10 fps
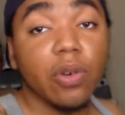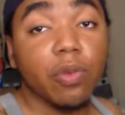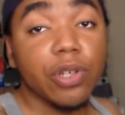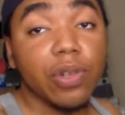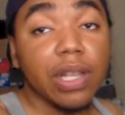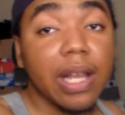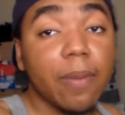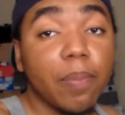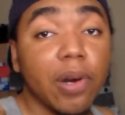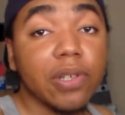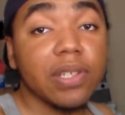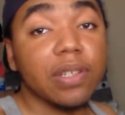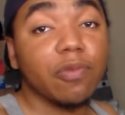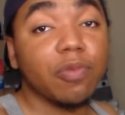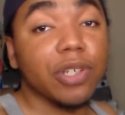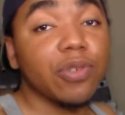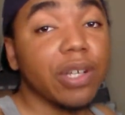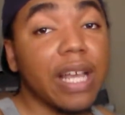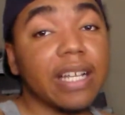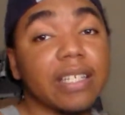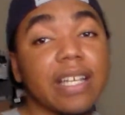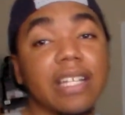where you can like person, where you can act,